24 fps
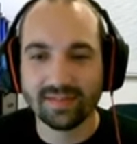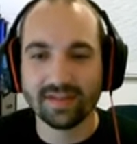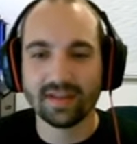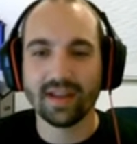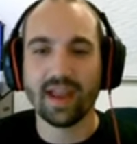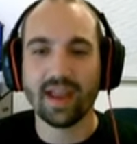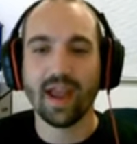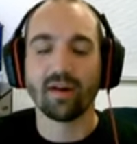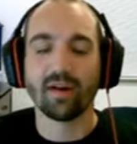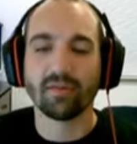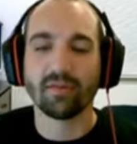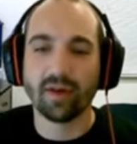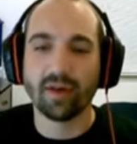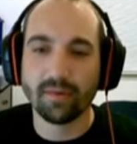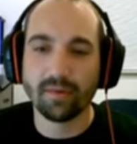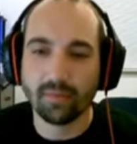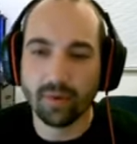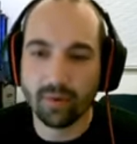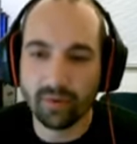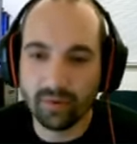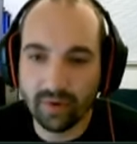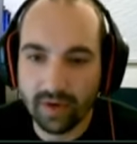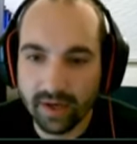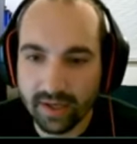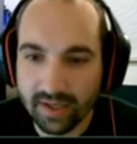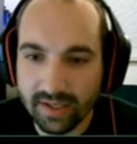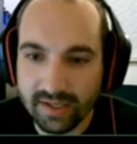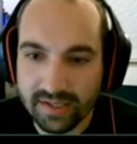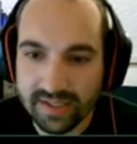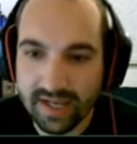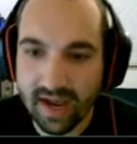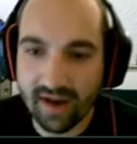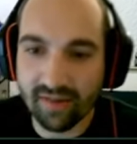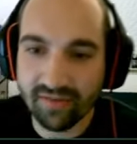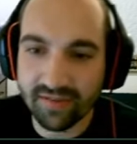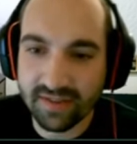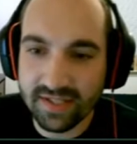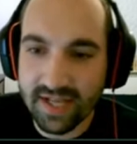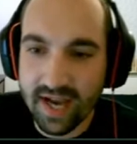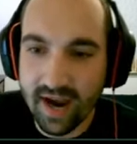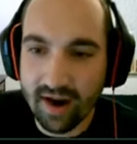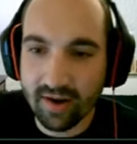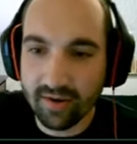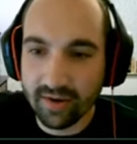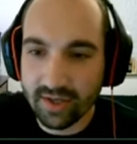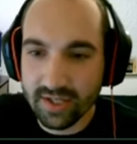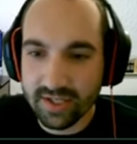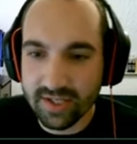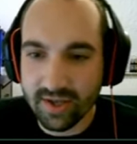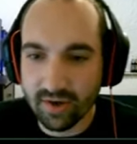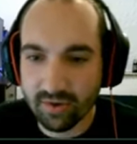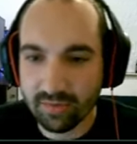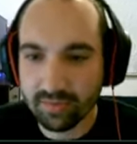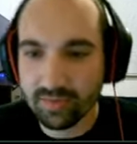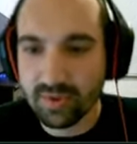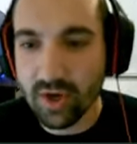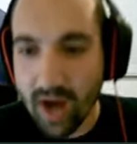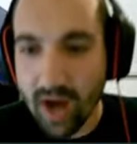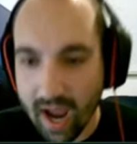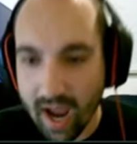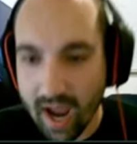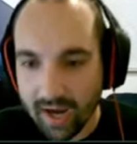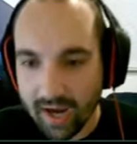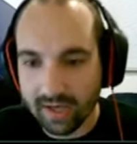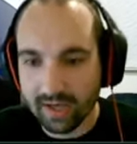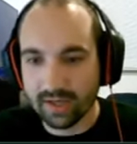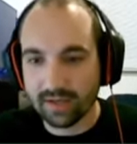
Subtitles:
Yeah, Red Bull Ring is AlphaTauri's home track,